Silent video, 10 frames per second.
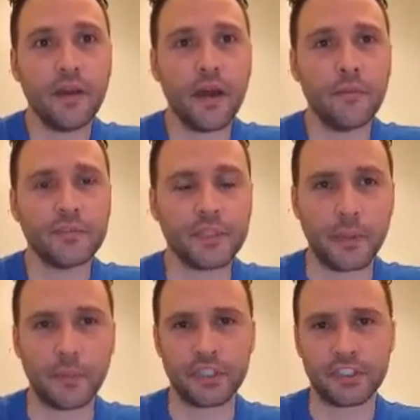
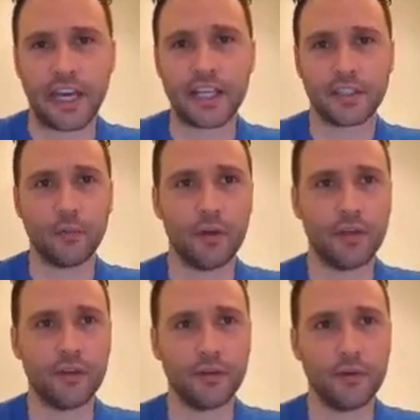Some people just asking, what
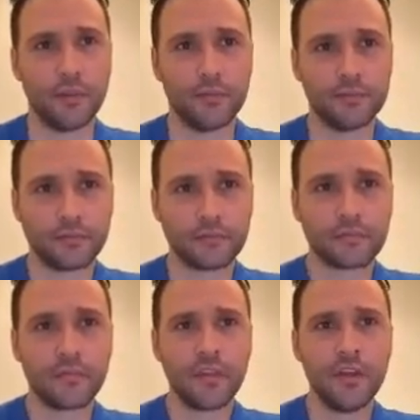do you do?
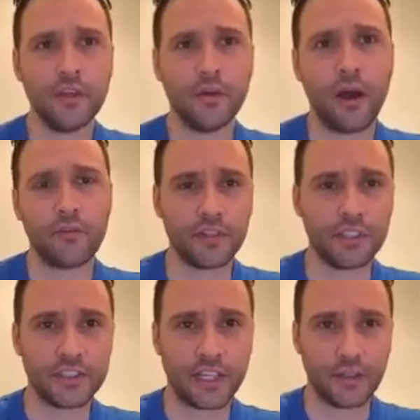Do you offer
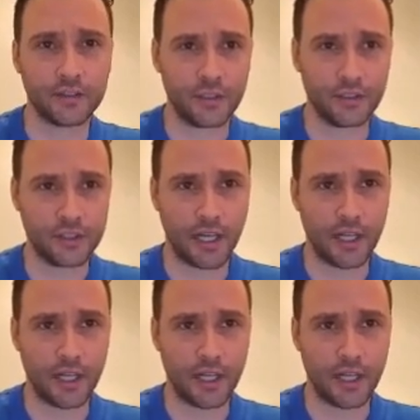discounts? Do you
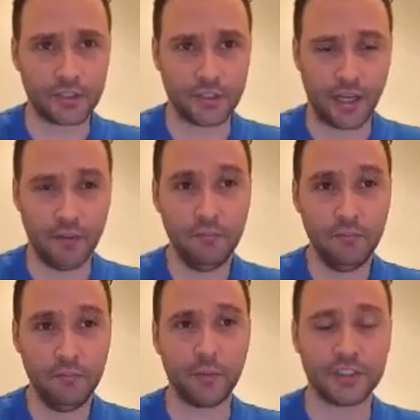slash prices?
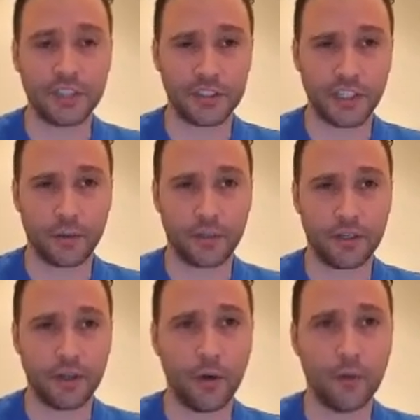I would say
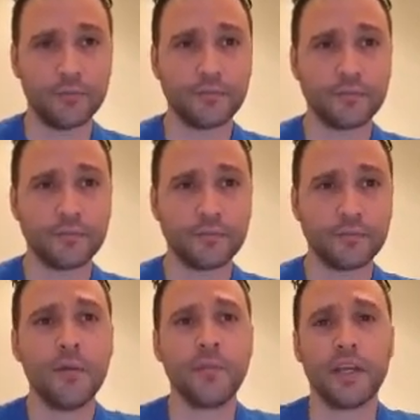generally no,
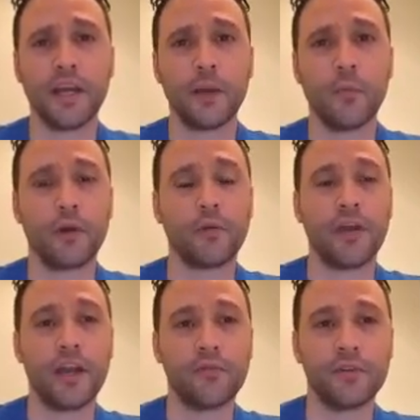but getting more
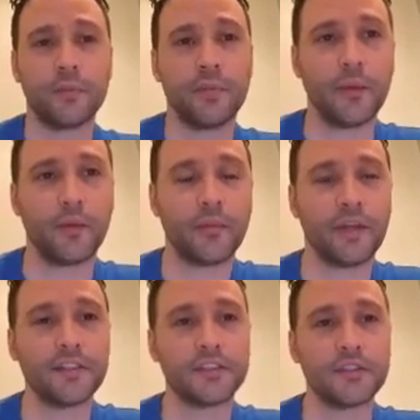creative with their payment
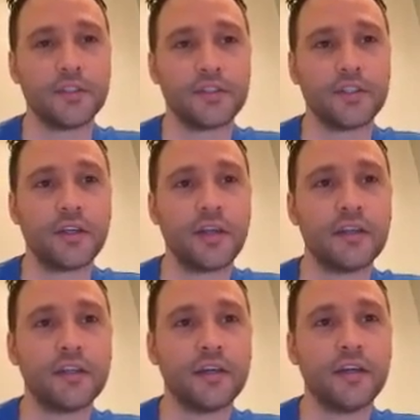plans is usually a good
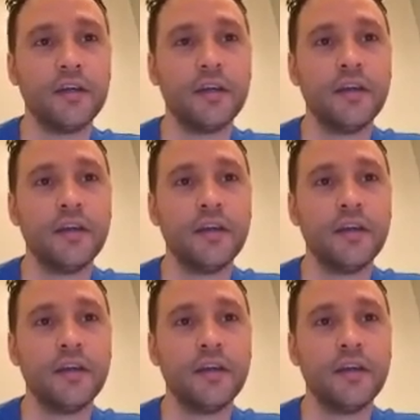idea.